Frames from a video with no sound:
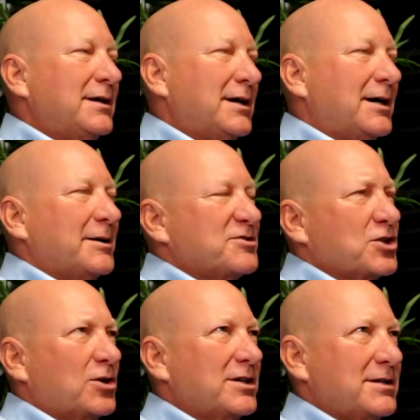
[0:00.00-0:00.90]

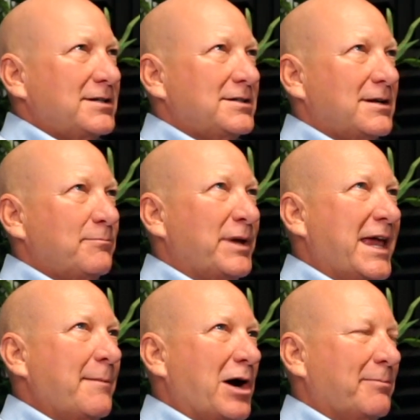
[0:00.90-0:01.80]
It
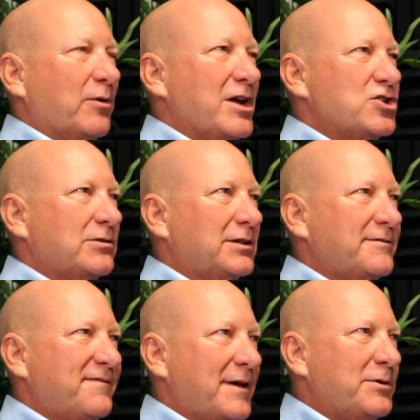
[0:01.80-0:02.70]
became operational in
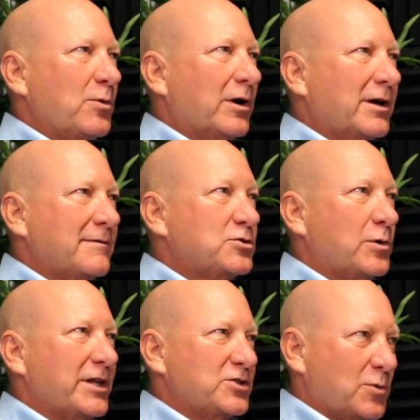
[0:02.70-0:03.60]
February of
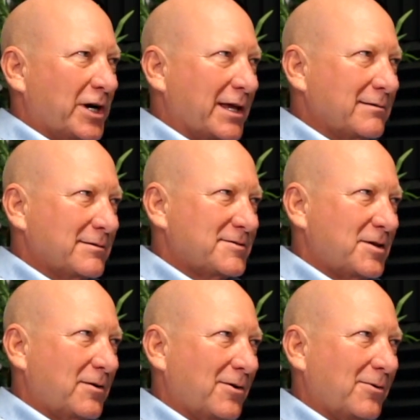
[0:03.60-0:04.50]
2020.
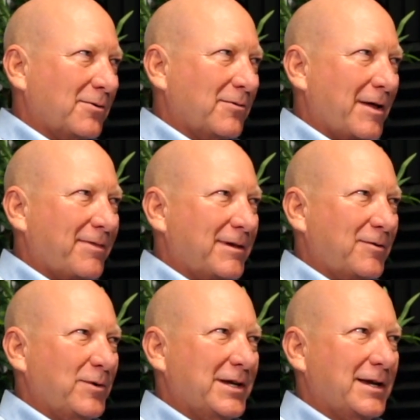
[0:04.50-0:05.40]
So I think
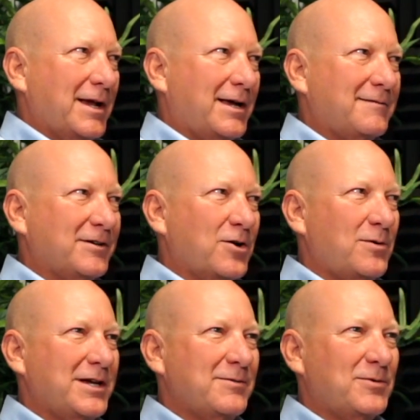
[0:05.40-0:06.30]
we can kind of
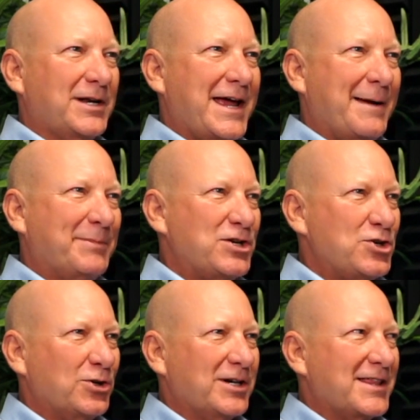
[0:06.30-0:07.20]
equate what happened
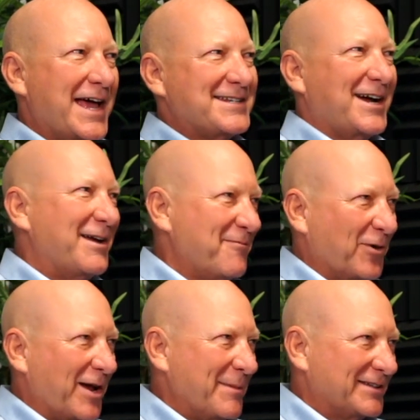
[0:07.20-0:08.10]
during that time
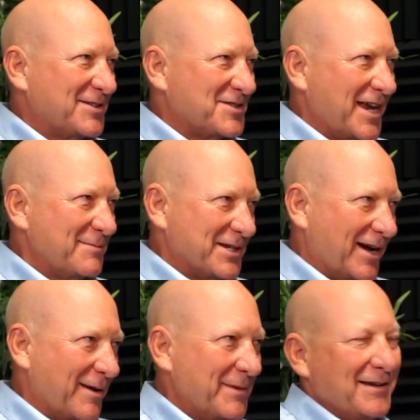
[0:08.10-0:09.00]
frame at the same
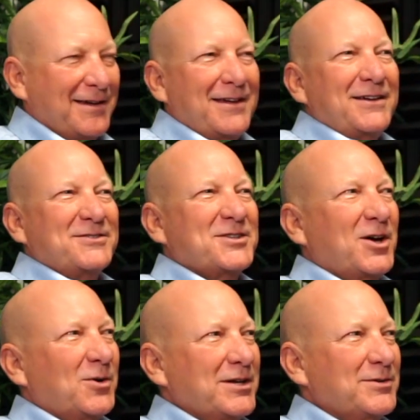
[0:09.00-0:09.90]
time.
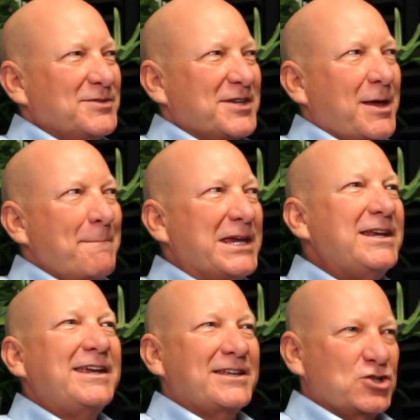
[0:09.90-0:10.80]
So It was an
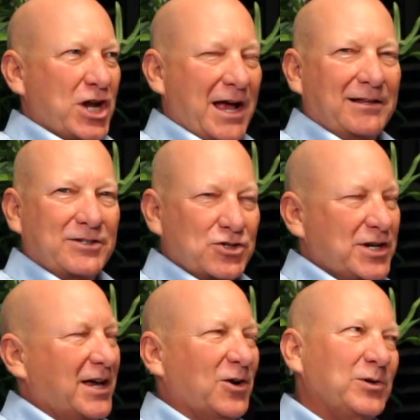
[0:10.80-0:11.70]
immediate challenge.
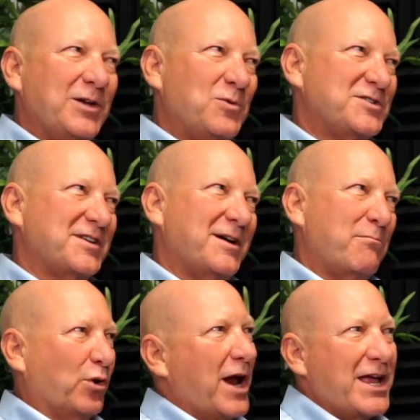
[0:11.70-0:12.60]
Not only was it a
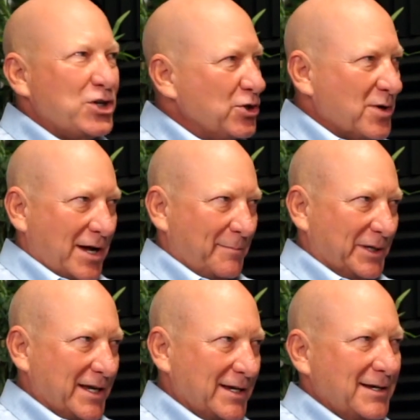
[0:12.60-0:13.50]
brand new
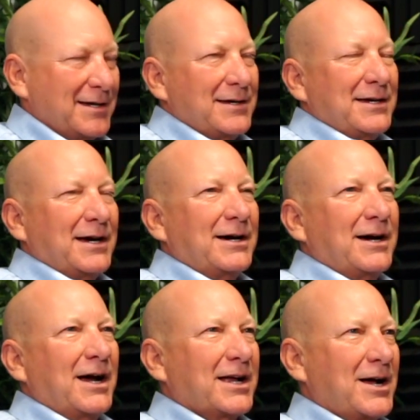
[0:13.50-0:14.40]
company,
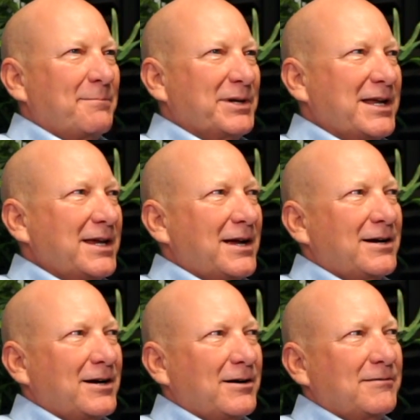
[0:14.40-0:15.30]
a company
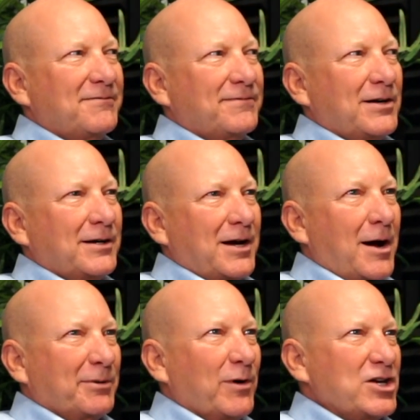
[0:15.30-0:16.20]
of
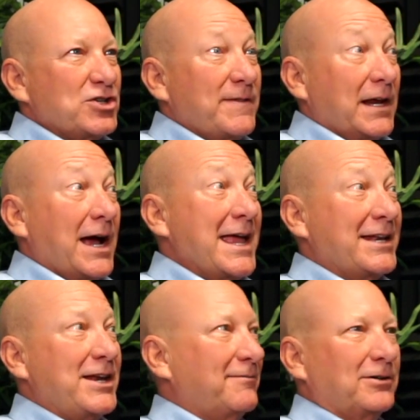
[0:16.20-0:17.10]
operation that I had
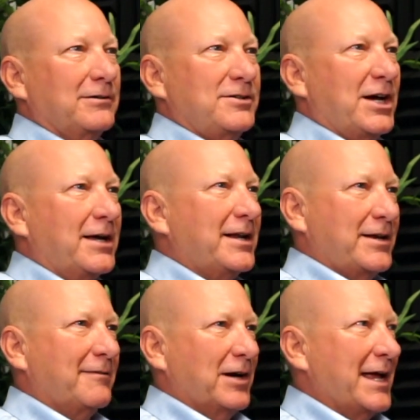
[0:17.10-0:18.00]
never done and
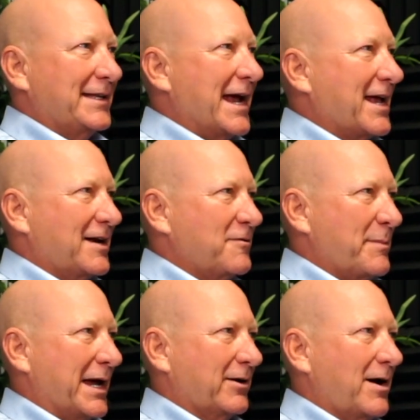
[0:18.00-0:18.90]
never had that kind of a
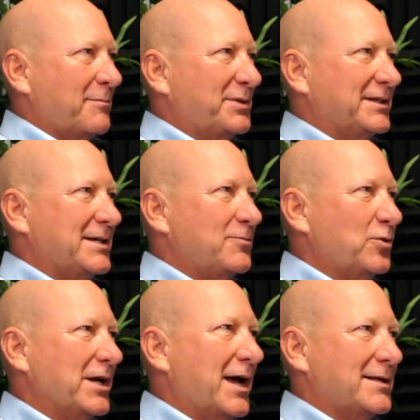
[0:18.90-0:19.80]
background, but then
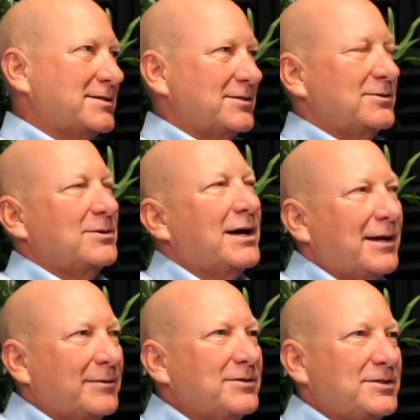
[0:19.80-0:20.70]
we got to
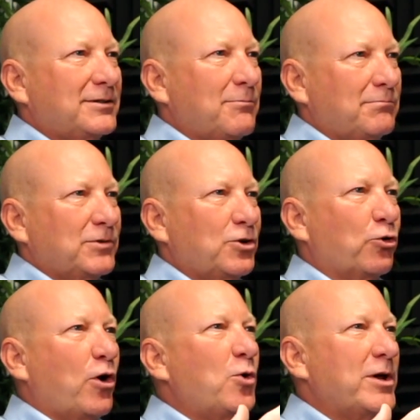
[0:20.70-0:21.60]

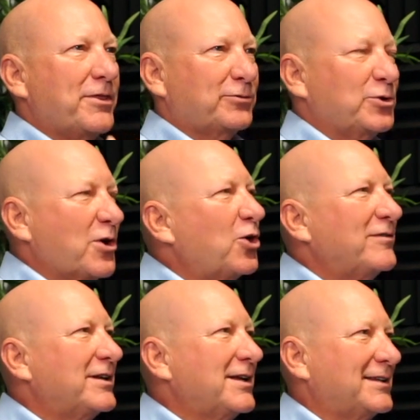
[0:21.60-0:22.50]
grow it through
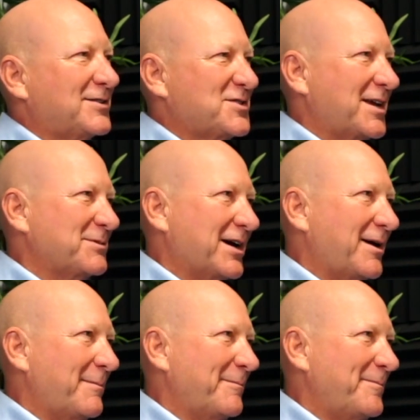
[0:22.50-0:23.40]
COVID at the same time.